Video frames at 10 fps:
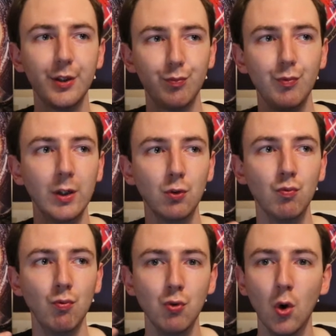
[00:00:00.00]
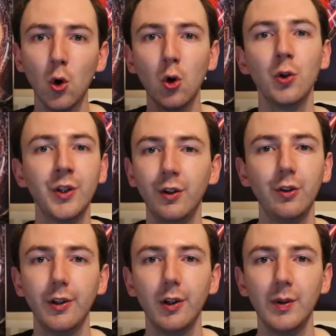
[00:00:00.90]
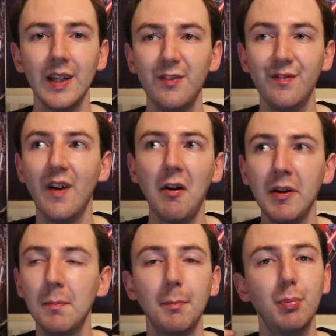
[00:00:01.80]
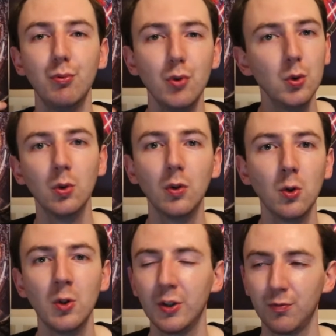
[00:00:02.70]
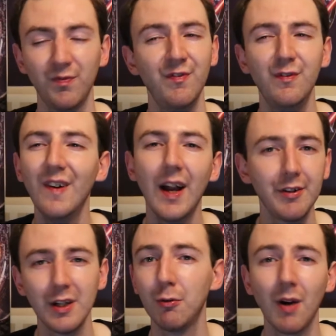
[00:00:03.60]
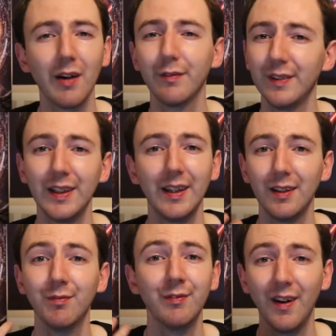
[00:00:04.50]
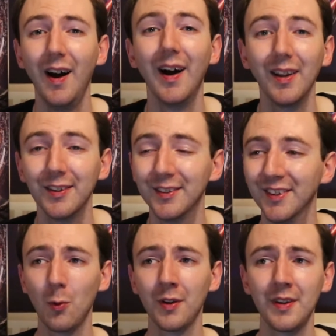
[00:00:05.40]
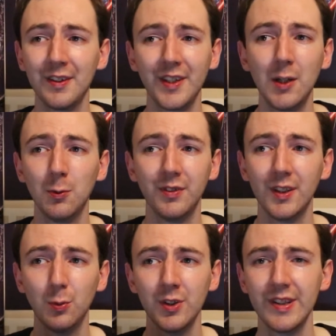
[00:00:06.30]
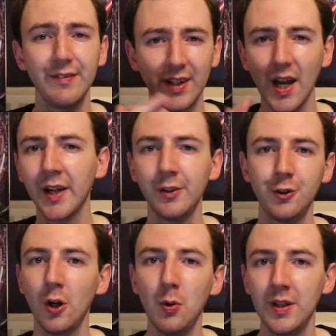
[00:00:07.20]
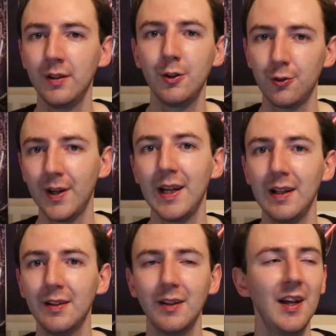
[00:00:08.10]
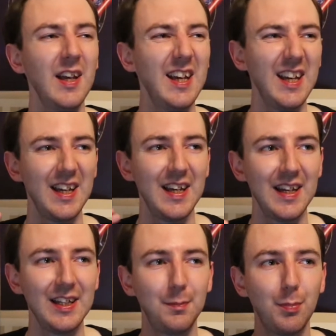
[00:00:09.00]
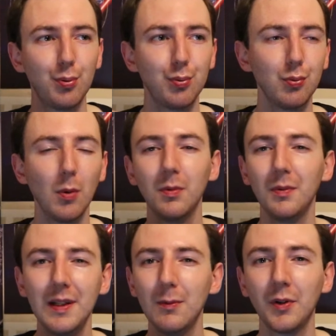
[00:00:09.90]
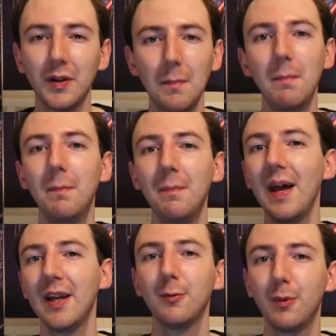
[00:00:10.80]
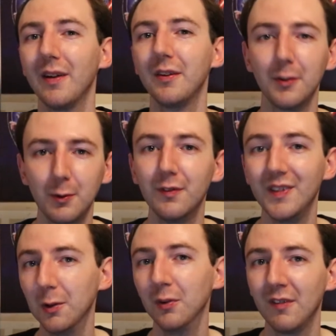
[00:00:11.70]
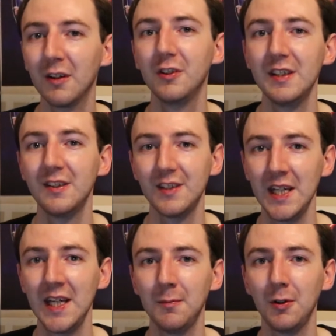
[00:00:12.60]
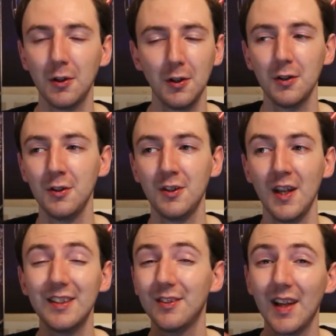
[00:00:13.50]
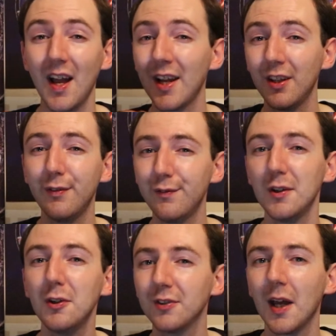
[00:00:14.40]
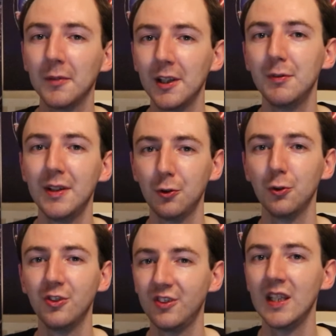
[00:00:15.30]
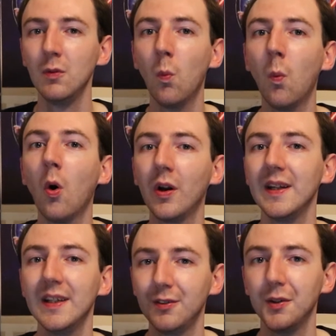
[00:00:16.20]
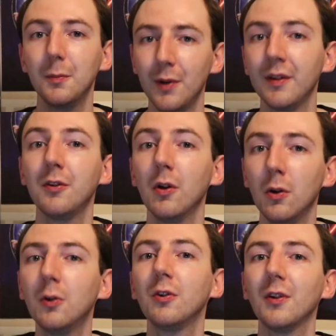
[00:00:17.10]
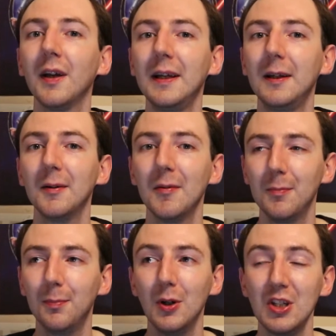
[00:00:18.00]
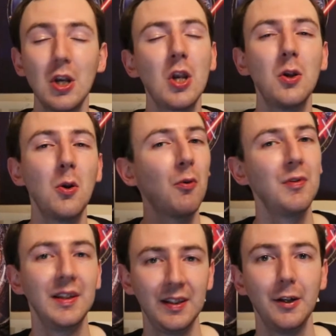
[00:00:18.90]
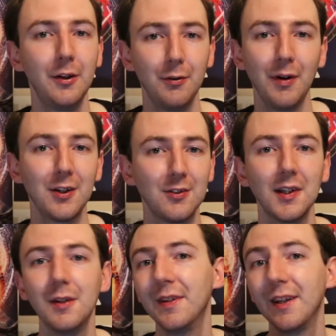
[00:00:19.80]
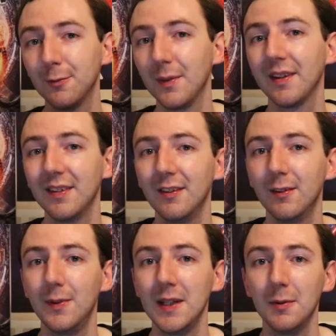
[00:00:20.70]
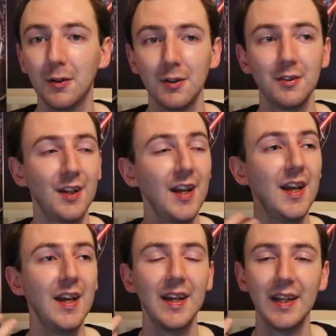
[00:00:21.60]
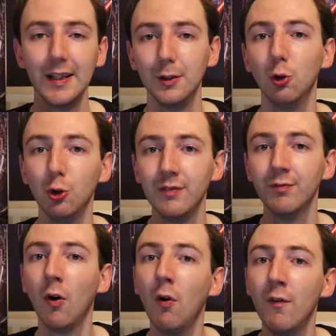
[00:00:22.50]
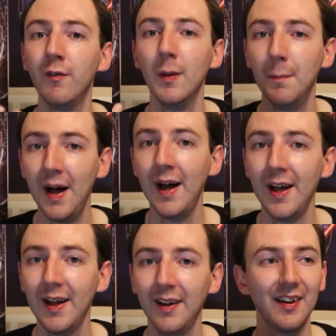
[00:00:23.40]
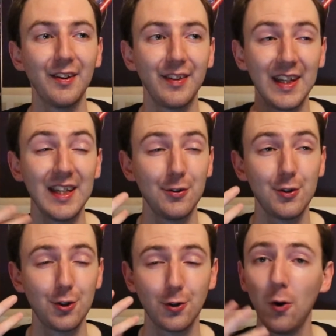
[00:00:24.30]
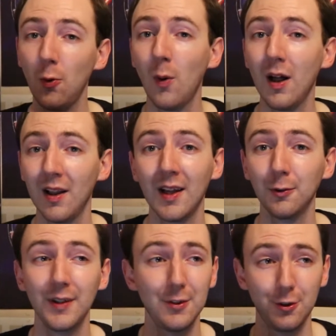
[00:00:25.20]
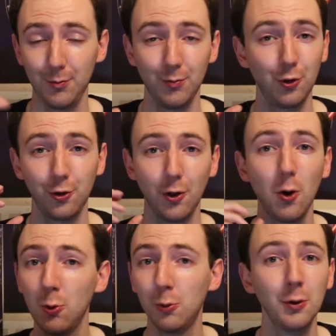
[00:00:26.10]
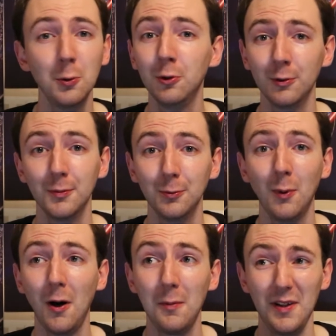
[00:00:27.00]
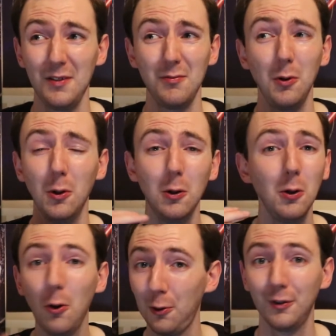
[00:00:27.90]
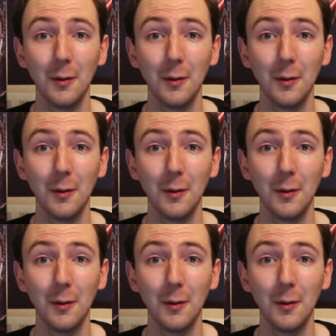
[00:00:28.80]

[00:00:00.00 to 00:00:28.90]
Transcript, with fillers: this real rawness to it. It's very brutal, it's very graphic and violent. One of the sequences which they've kind of shown in the trailer is probably one of the best Predator reveals I've actually seen because it's kind of the first time that you really sort of see what it is that the Predator looks like but it's not really in the direction that you would expect it to be because it does involve the bear and I think it's so well handled it's so gruesome as well but it looks